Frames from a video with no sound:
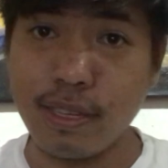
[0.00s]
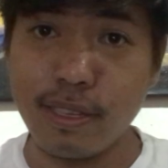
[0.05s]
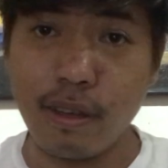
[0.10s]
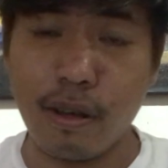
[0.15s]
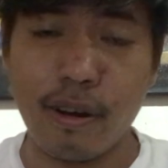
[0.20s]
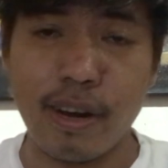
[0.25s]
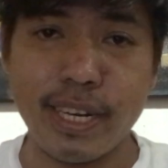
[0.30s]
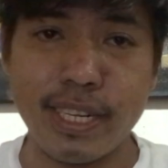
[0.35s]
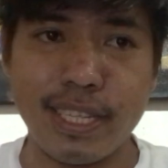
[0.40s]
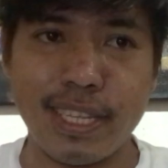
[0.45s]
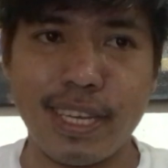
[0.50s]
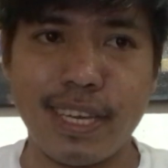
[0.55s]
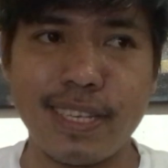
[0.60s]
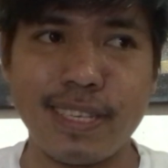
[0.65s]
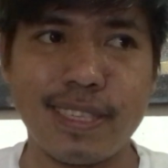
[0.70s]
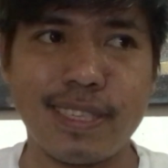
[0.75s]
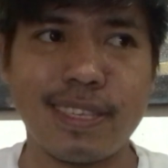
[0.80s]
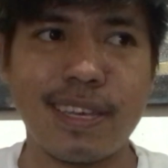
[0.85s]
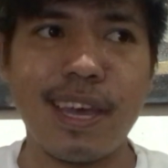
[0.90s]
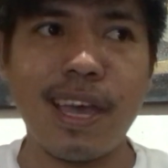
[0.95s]
an
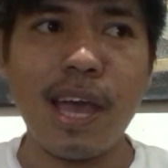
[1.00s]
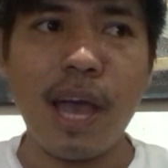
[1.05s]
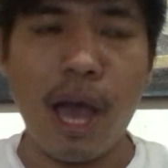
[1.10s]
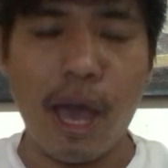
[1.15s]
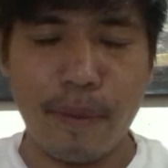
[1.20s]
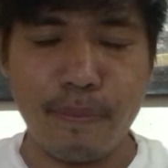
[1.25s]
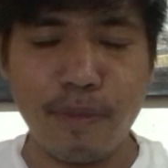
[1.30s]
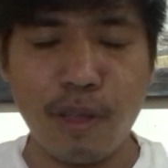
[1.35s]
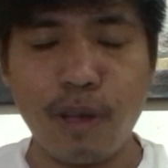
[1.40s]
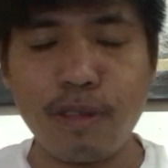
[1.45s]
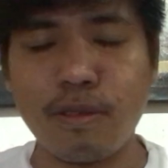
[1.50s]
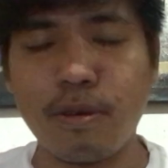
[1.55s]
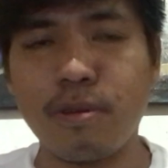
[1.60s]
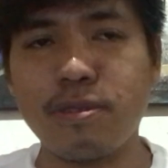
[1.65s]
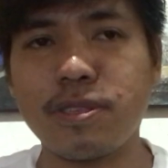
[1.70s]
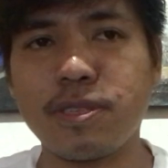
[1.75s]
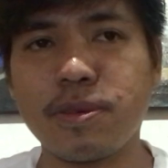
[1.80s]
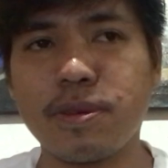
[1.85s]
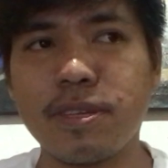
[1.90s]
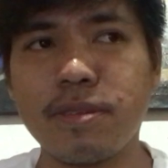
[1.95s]
artist. I'm not
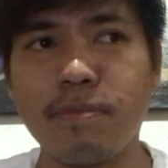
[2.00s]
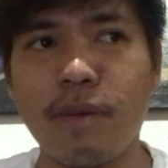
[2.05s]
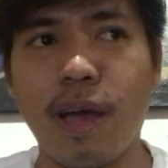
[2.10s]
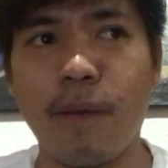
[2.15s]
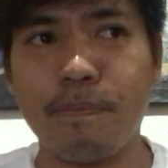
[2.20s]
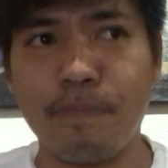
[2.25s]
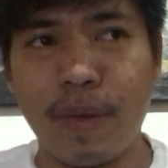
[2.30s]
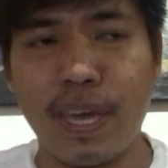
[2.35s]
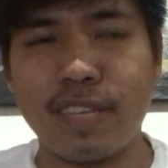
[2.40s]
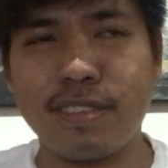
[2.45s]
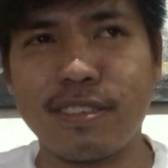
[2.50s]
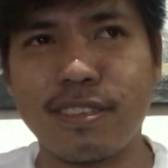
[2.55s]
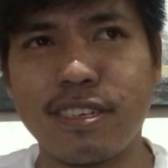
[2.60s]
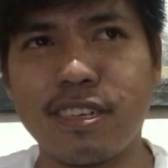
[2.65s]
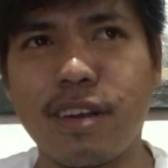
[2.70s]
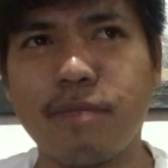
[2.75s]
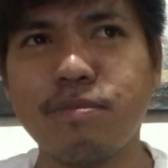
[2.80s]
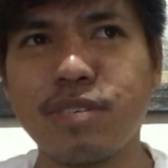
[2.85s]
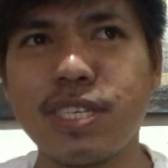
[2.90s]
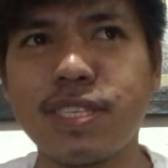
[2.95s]
also a
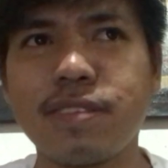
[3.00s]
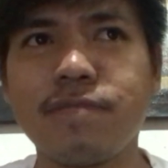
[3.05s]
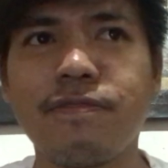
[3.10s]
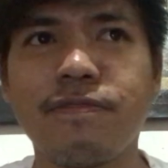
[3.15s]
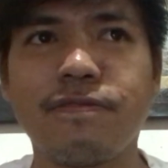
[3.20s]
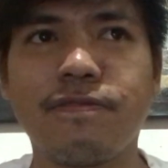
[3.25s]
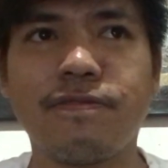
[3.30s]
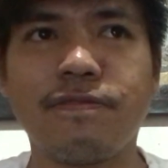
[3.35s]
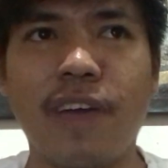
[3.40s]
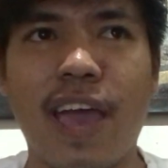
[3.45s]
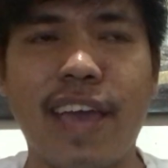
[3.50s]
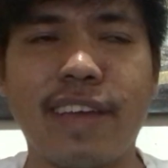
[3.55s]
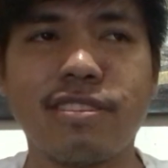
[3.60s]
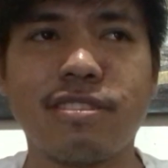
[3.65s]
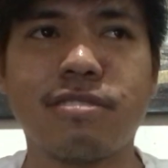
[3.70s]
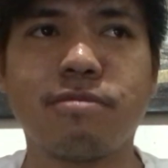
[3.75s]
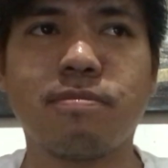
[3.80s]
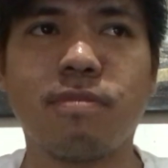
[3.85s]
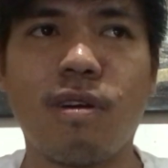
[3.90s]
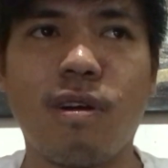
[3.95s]
painter. I'm just a
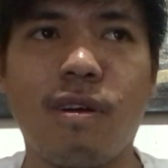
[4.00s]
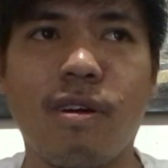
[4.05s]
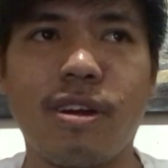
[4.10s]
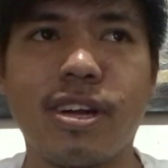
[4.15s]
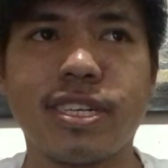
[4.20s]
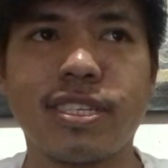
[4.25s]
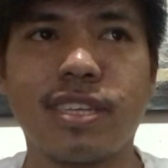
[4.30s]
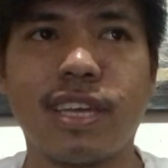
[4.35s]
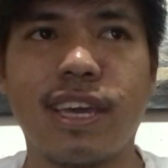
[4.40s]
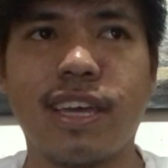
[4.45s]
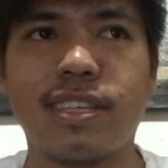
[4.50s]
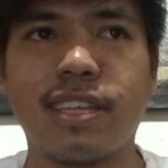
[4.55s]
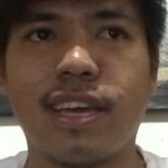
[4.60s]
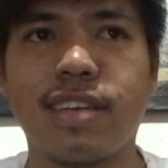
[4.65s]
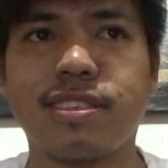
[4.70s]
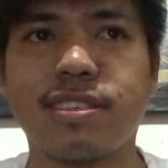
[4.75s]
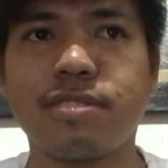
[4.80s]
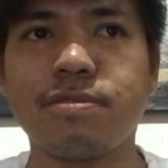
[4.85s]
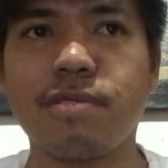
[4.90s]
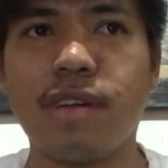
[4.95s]
fan of art. And
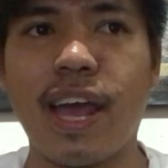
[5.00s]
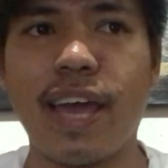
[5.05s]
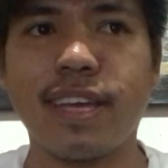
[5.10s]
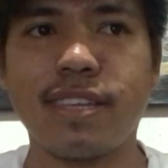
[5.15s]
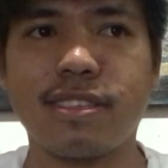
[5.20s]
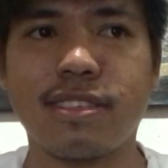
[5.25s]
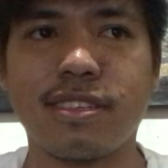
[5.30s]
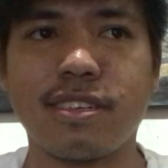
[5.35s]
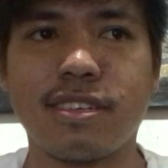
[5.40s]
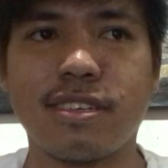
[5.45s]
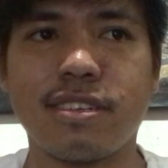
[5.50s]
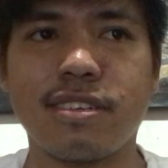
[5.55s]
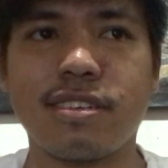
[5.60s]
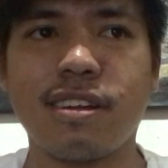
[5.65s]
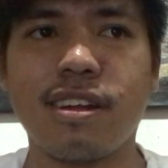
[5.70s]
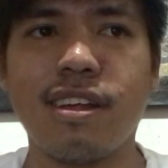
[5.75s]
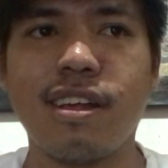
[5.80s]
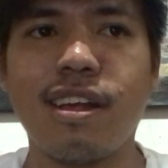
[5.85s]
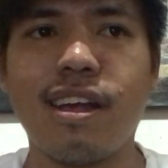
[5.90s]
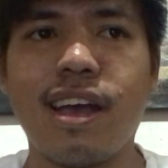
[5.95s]
as a writer,
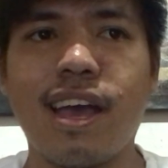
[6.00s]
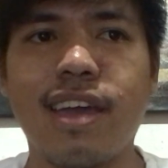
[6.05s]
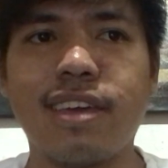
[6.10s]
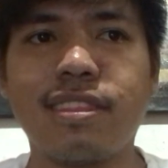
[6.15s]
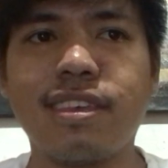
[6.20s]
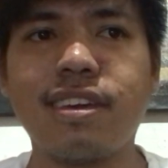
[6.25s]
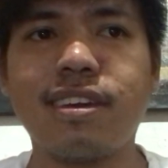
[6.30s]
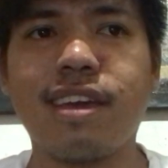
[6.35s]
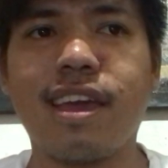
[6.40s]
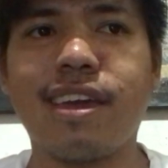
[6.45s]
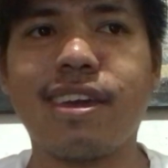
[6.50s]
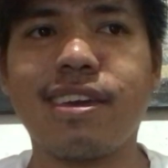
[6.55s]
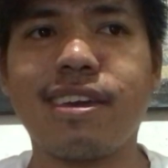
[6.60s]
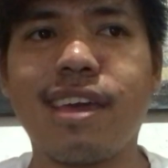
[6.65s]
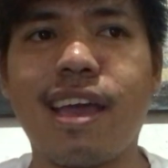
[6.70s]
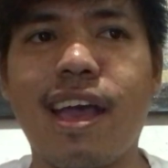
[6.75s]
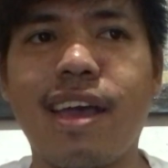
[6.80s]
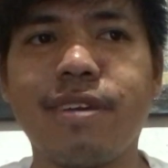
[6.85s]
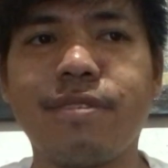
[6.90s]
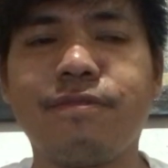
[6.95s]
I
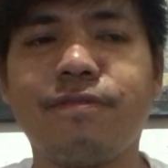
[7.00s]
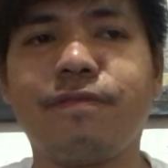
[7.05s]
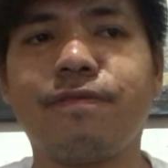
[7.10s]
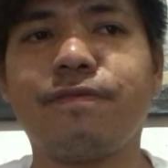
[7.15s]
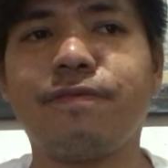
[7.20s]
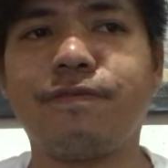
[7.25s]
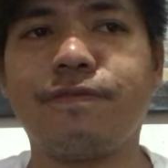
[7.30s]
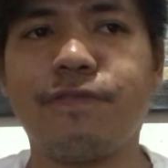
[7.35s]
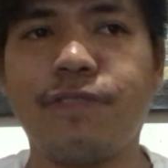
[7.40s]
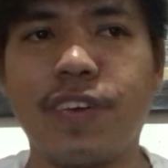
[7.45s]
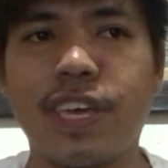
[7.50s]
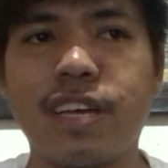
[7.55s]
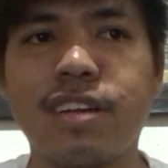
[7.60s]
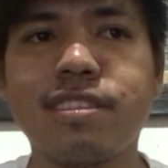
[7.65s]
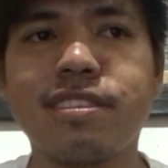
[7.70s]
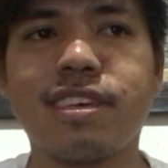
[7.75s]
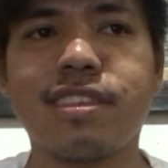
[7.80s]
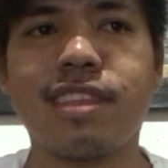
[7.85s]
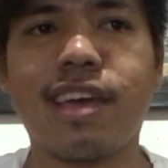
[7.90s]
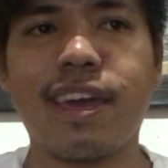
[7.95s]

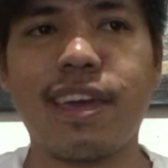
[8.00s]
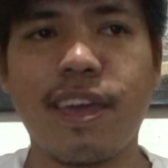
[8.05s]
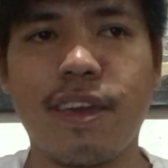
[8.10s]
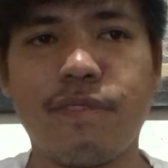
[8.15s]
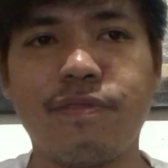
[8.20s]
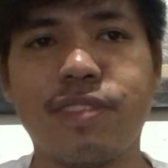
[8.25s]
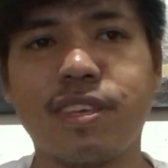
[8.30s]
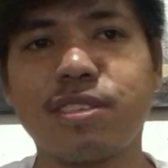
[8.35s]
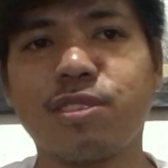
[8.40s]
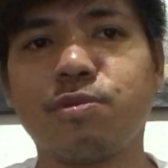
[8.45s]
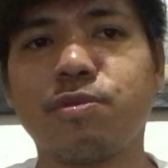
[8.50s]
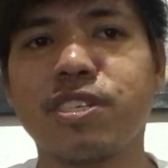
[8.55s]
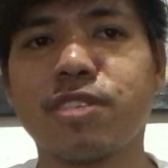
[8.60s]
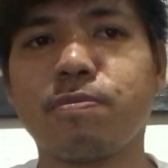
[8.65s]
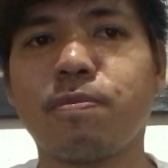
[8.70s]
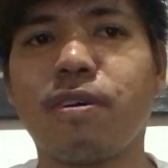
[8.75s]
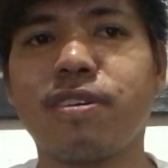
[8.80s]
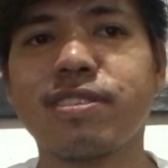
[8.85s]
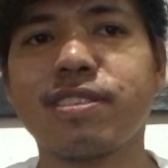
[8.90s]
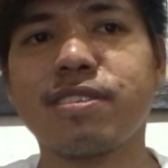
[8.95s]
feel that I have this
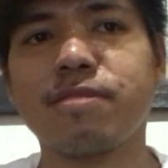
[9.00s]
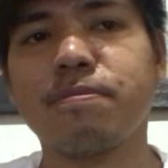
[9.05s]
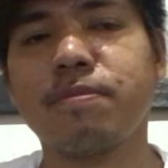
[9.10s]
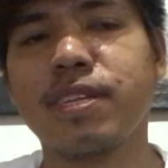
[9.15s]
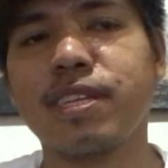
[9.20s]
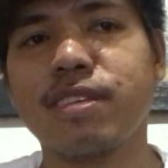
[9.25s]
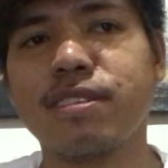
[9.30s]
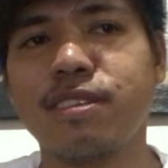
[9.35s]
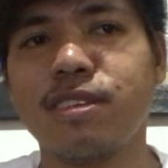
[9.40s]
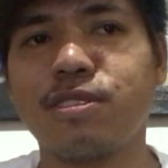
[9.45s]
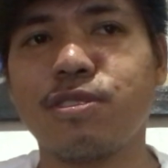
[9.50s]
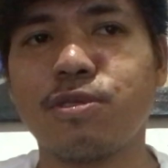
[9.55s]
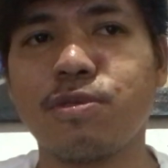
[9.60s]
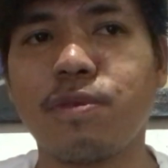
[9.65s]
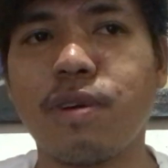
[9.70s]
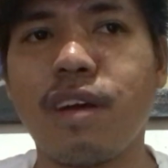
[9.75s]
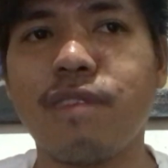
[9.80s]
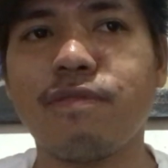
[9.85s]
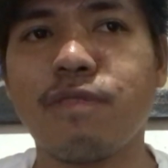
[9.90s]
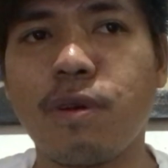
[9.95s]
responsibility to
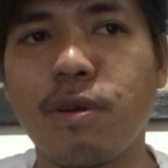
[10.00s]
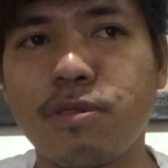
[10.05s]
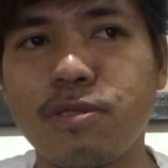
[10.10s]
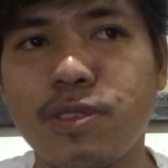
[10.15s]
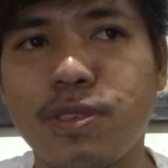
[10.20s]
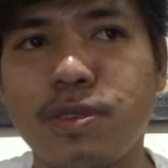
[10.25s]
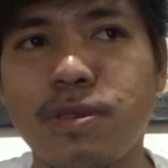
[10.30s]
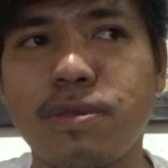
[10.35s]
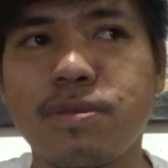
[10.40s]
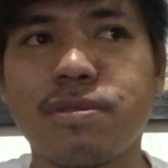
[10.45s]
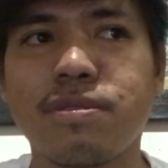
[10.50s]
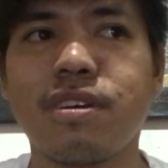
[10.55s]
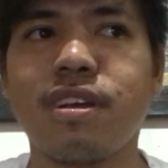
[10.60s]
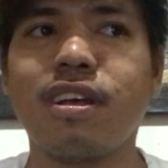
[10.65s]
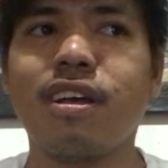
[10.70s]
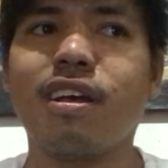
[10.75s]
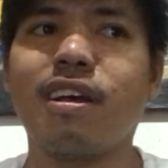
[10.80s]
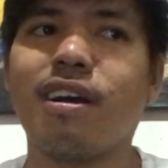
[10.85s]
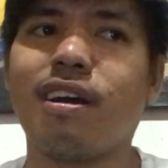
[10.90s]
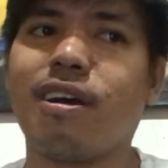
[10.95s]
have also
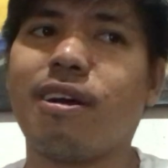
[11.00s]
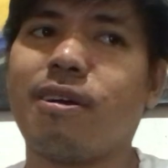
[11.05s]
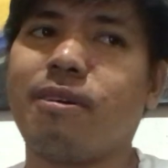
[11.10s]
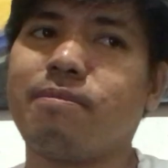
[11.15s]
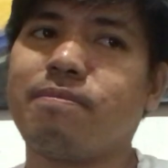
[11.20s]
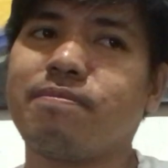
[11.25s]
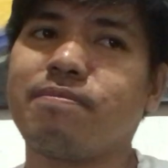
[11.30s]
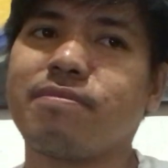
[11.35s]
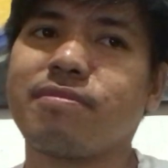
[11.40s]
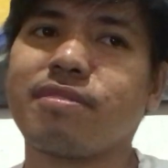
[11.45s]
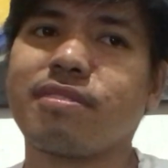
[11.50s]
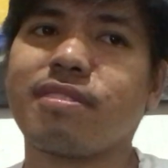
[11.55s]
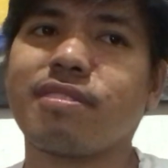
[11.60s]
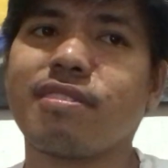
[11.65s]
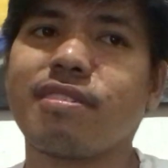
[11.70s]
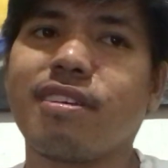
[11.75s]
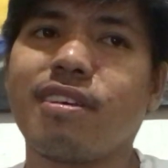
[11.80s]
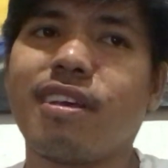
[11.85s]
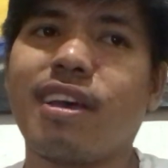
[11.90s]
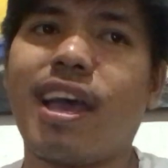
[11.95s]
um,
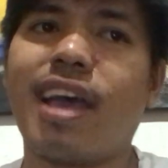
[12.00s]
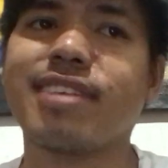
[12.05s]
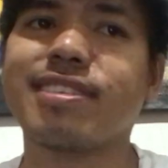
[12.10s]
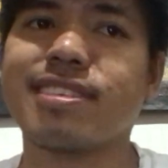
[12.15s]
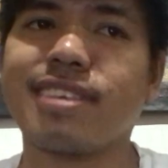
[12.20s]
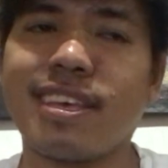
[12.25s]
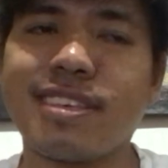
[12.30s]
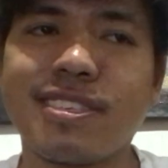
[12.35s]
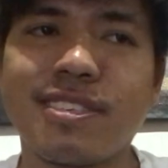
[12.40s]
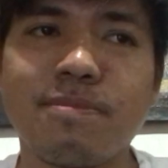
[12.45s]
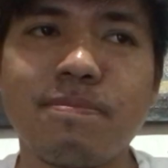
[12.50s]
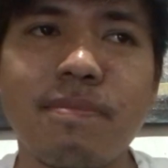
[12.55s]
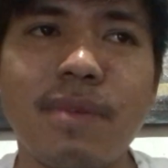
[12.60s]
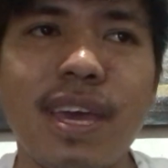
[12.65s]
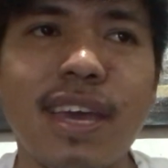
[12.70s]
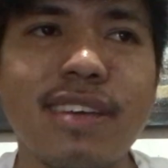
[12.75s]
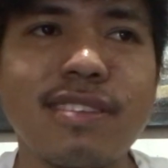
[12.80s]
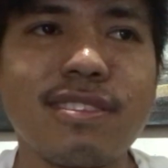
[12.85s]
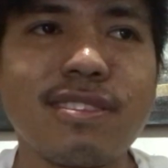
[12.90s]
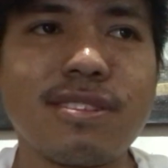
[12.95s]

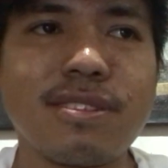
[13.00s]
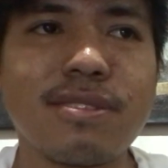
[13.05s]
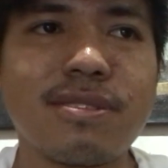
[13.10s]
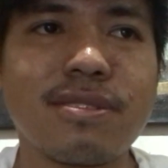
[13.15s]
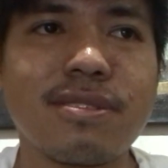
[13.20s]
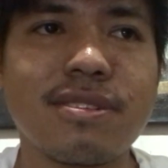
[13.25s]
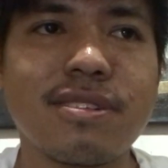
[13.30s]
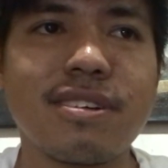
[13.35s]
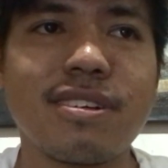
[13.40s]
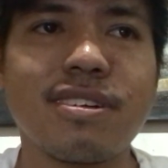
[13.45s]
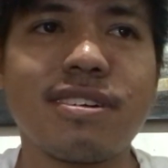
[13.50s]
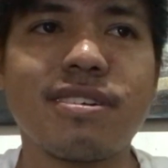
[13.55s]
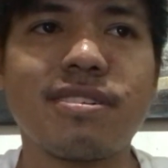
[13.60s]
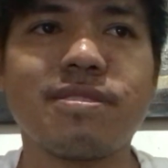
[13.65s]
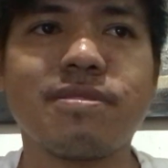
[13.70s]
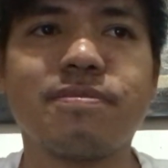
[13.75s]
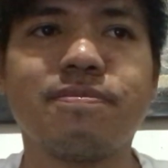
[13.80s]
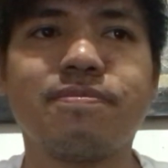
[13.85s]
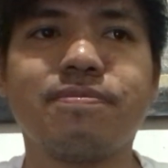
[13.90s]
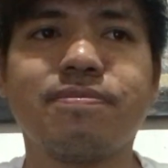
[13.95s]
assessment or